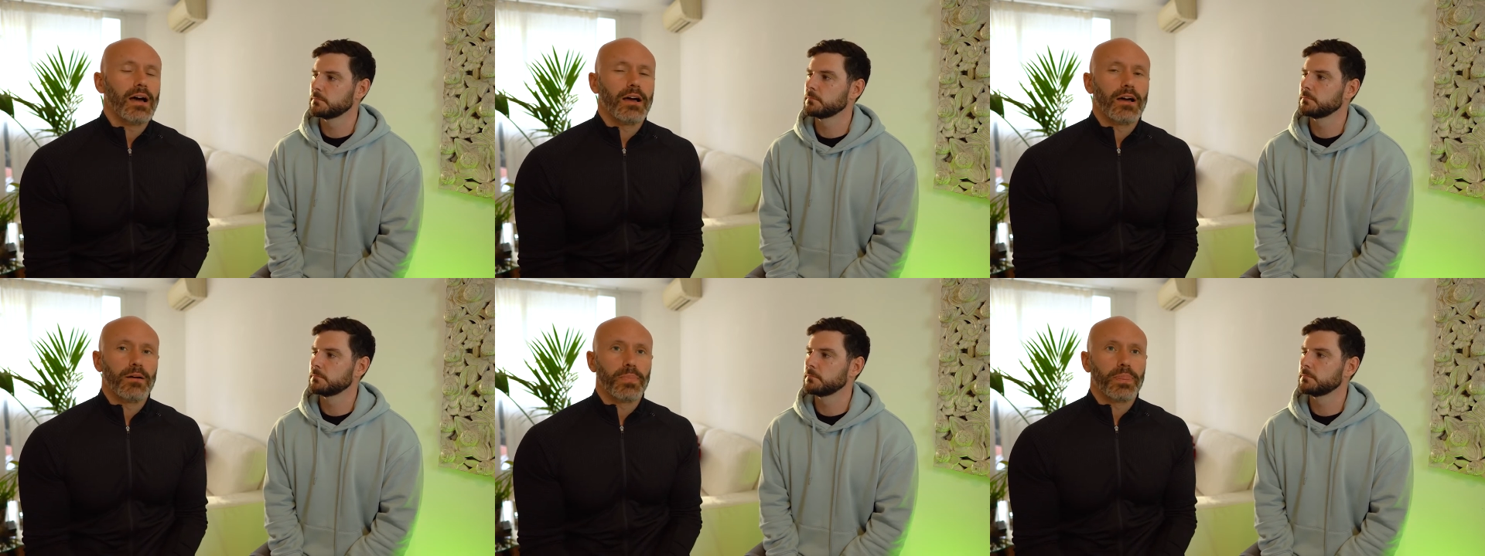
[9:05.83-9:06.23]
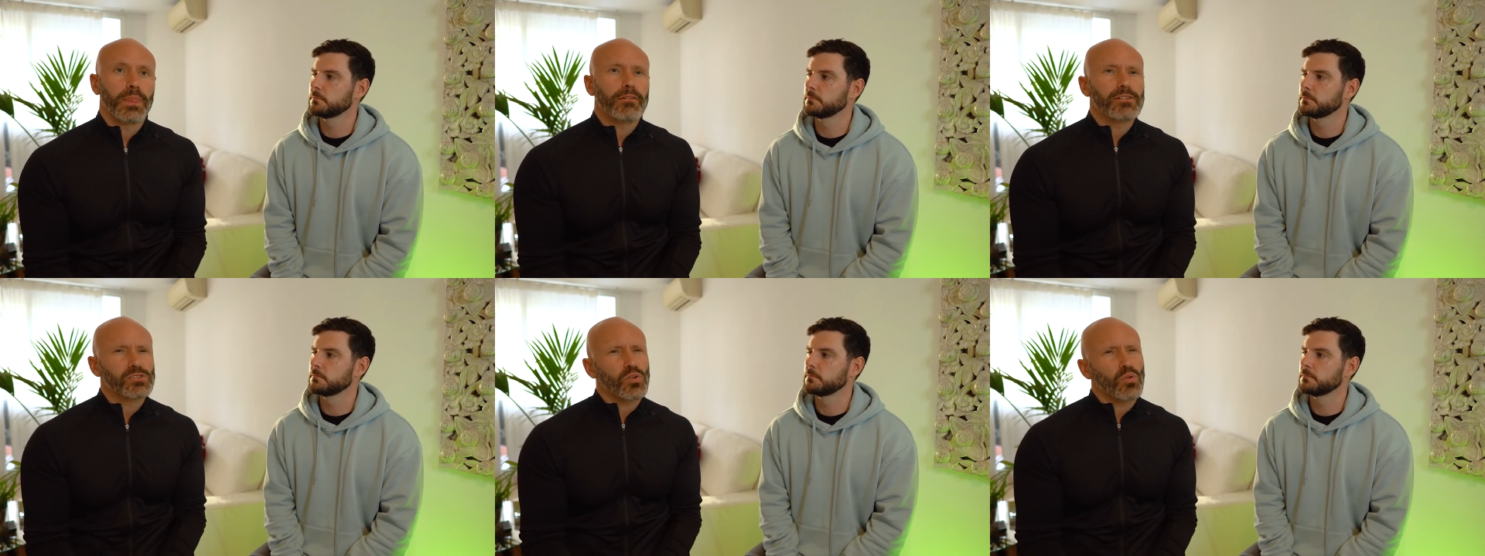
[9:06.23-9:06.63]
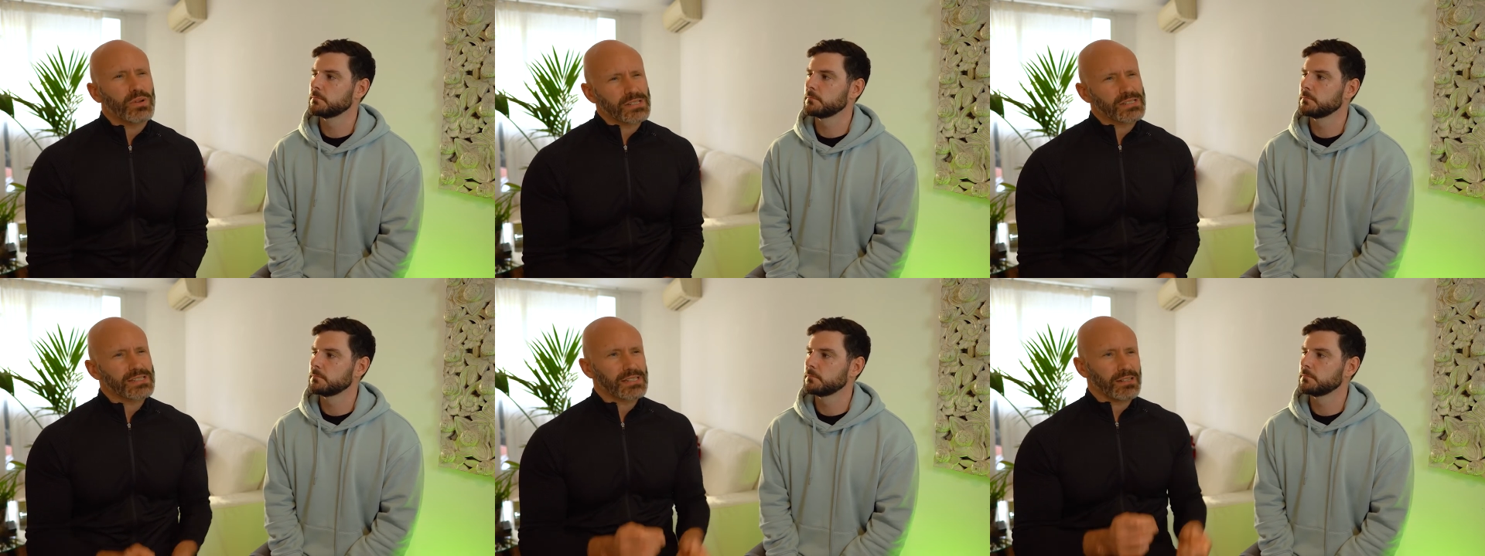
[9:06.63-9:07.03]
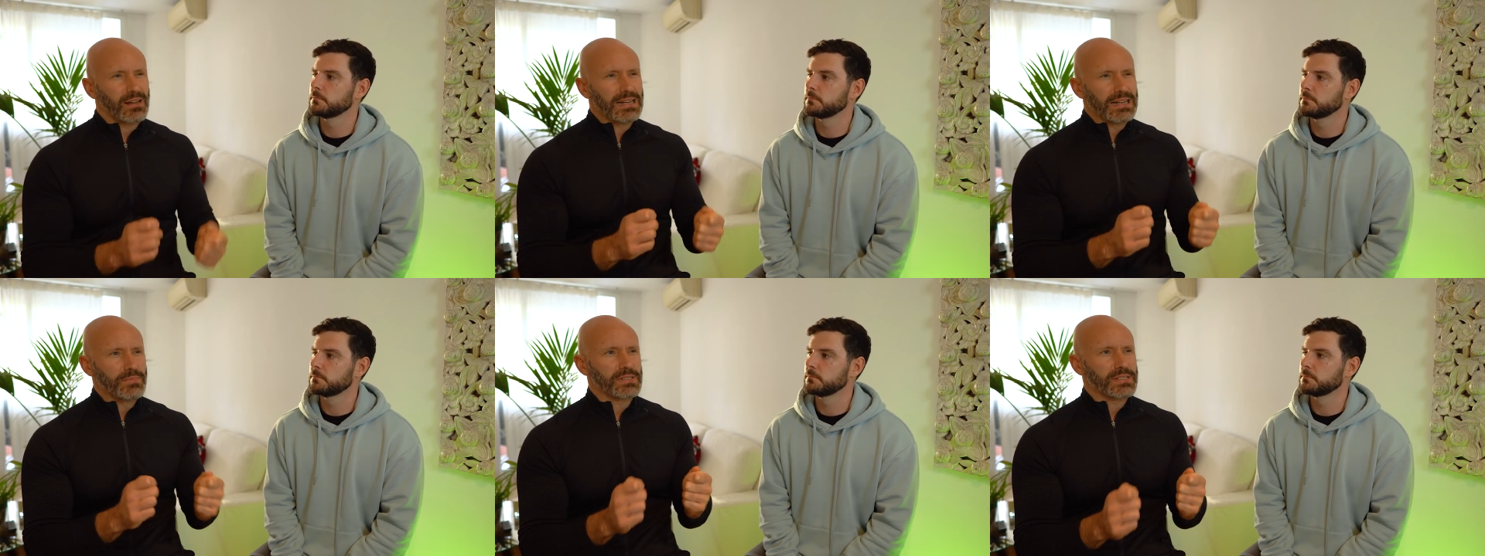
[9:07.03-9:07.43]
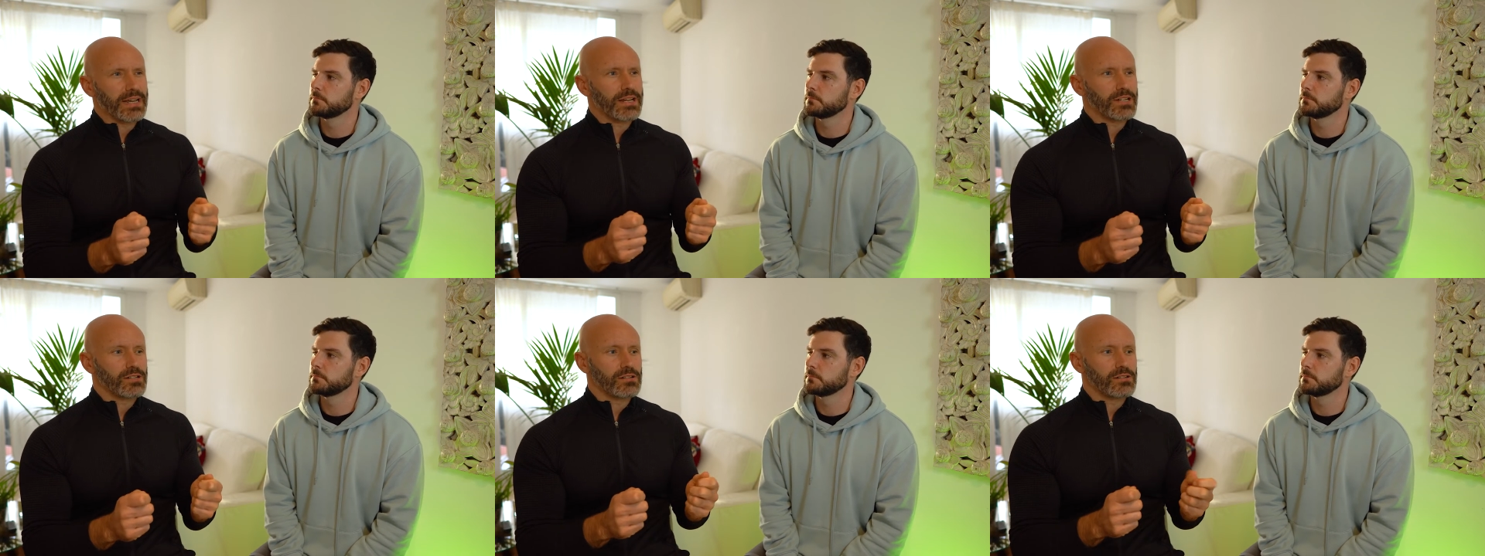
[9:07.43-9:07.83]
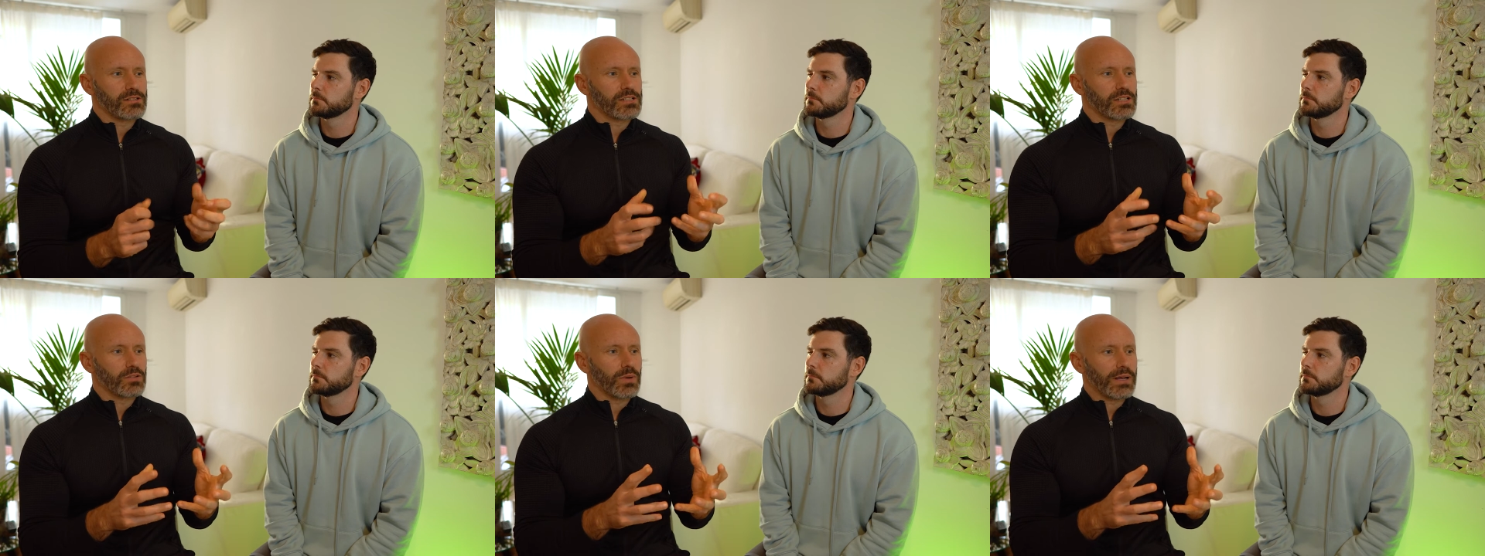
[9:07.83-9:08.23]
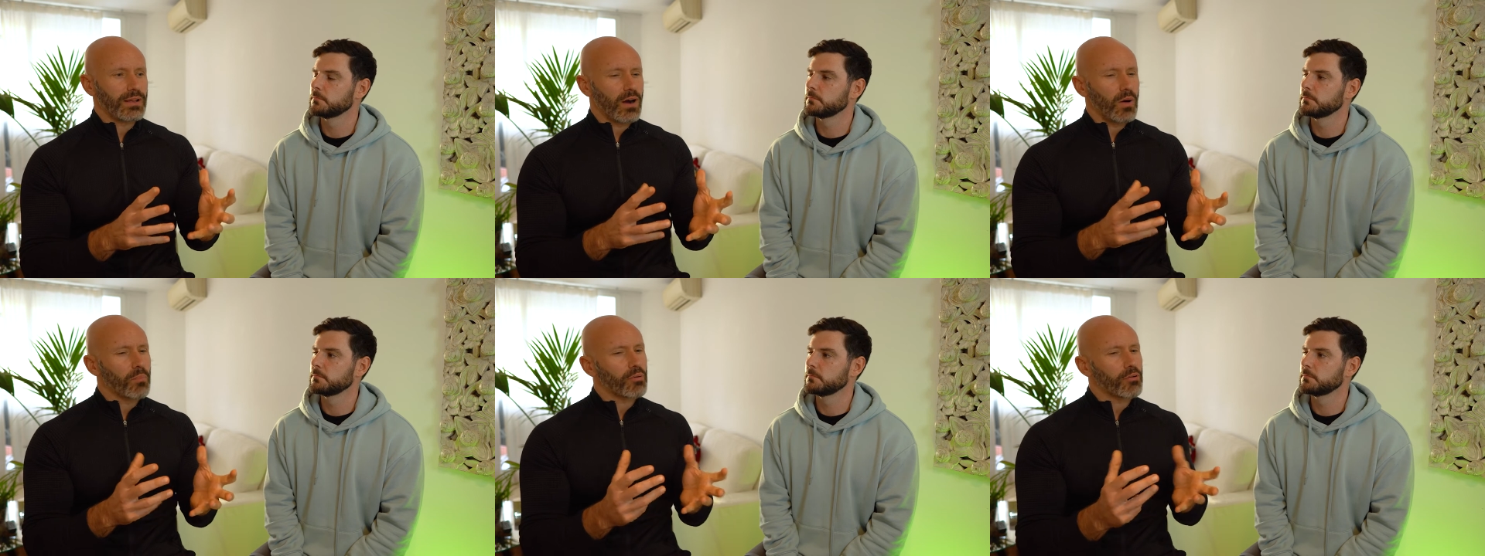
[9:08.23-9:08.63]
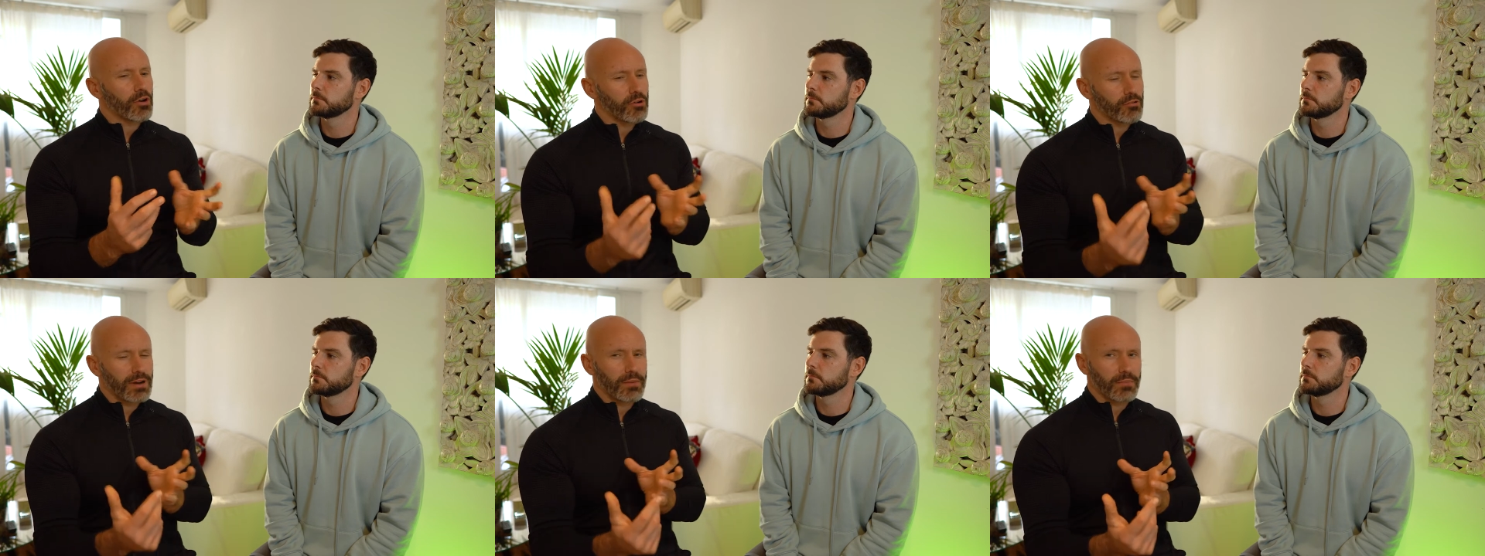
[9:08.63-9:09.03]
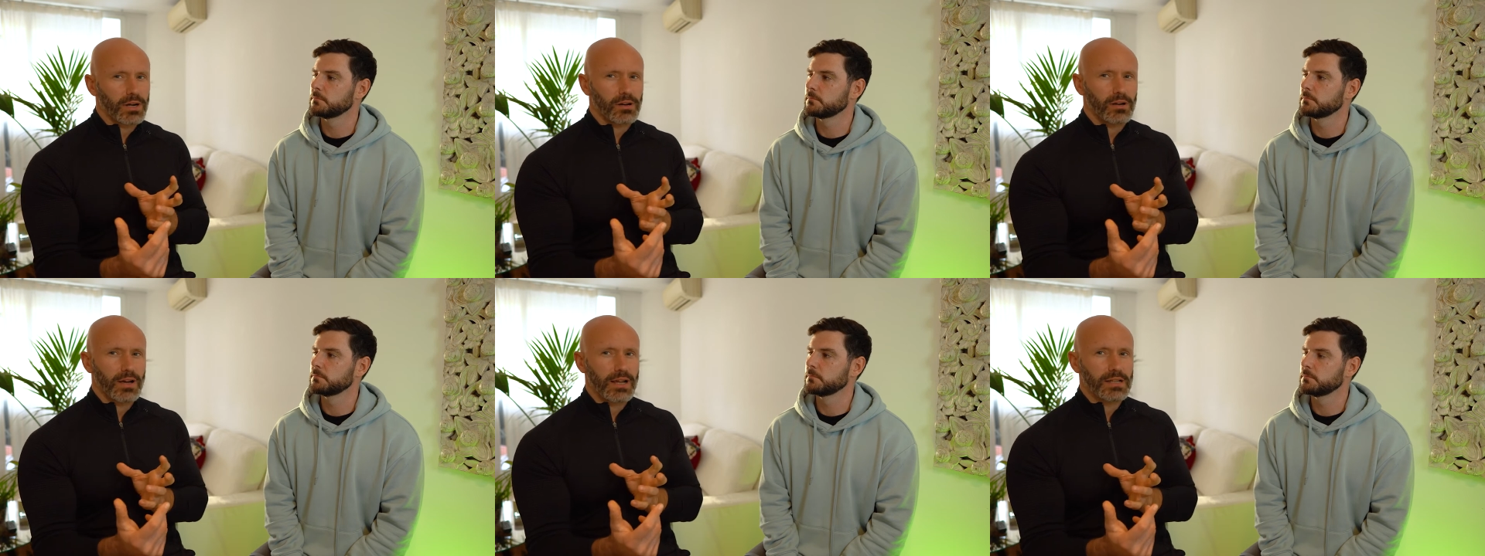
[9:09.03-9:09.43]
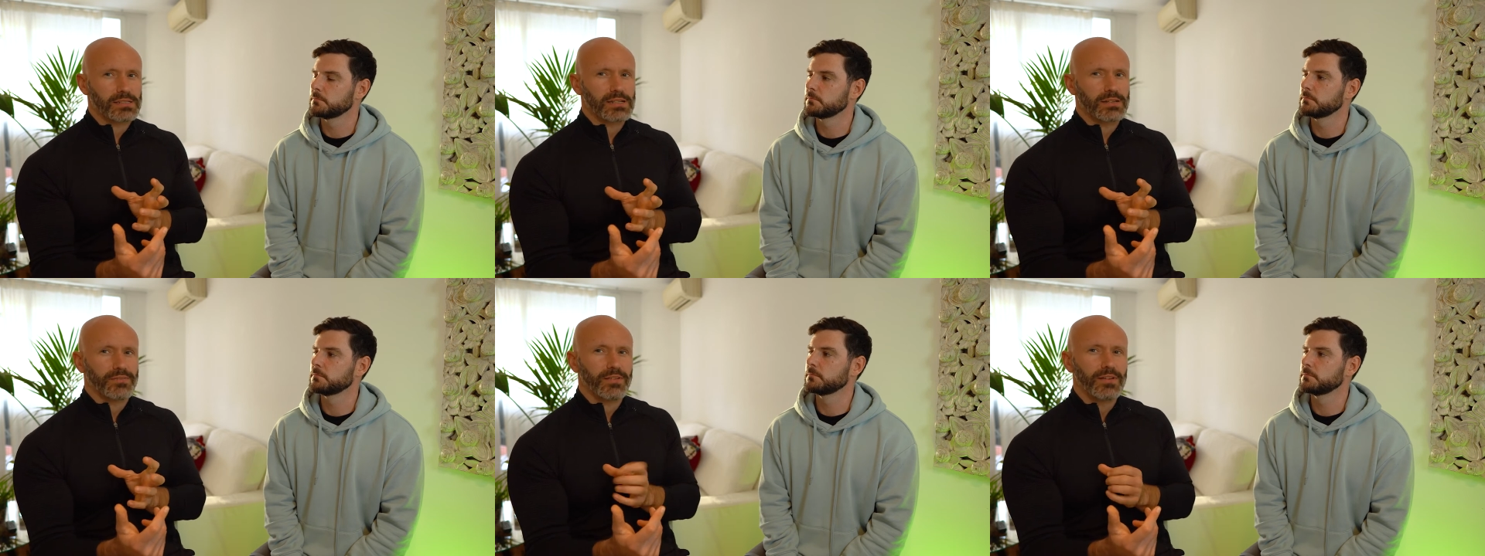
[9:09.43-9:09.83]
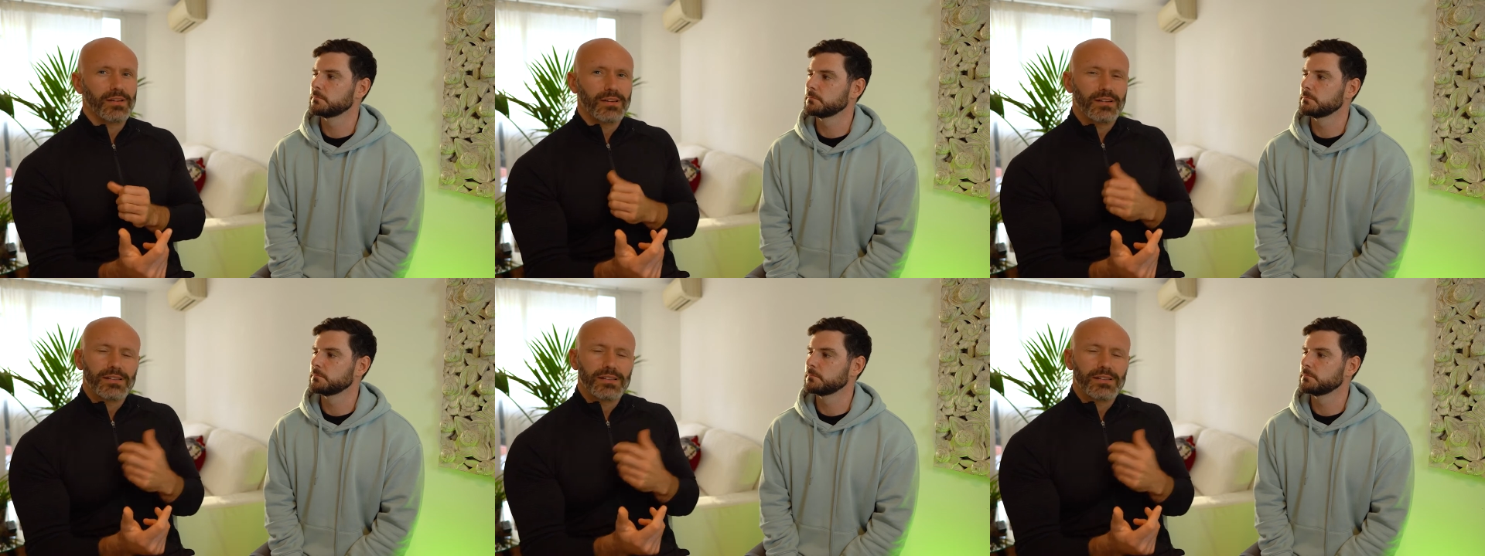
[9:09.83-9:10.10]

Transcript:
Speaker 1: Um, there is always a slight limitation to the way that I'll program clients if